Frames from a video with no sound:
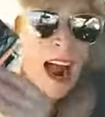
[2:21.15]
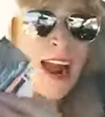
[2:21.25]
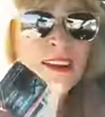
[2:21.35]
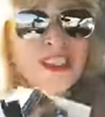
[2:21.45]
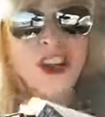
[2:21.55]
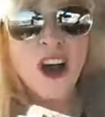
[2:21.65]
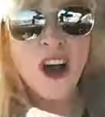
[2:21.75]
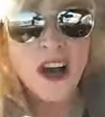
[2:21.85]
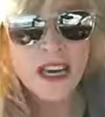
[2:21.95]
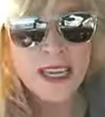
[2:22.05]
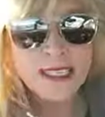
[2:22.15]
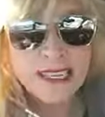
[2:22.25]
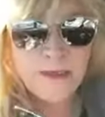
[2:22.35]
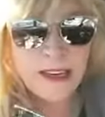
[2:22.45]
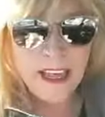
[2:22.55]
I have a ton
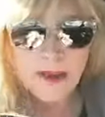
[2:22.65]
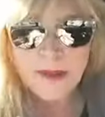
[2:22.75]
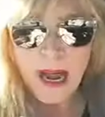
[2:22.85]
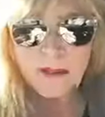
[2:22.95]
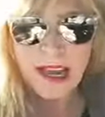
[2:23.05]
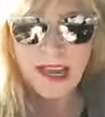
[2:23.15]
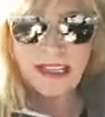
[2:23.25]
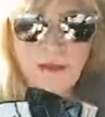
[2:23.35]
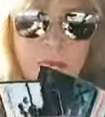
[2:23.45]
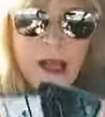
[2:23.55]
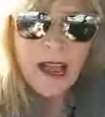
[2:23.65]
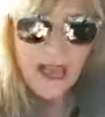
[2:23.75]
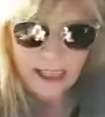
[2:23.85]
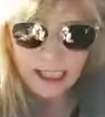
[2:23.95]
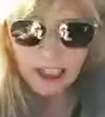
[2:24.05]
inside my laptop case,
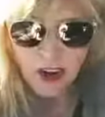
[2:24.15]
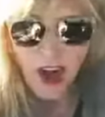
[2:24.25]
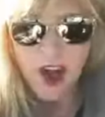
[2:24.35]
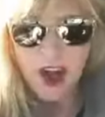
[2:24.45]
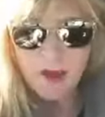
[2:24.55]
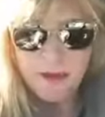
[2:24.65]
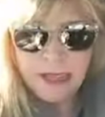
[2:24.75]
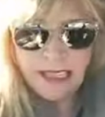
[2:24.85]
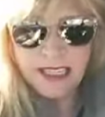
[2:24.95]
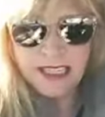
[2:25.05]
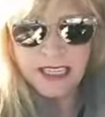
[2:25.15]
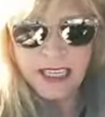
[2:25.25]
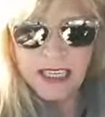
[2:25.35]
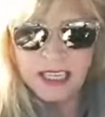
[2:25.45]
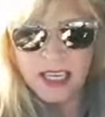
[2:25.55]
and these are all
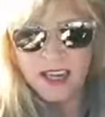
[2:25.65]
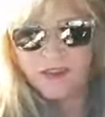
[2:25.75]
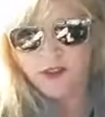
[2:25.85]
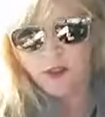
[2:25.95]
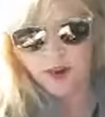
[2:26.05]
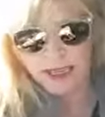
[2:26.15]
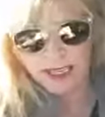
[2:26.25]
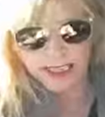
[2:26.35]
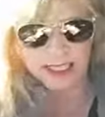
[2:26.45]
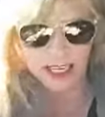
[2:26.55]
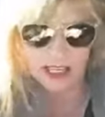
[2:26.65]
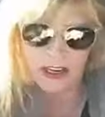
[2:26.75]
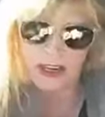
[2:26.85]
businesses in Florida. Let's see,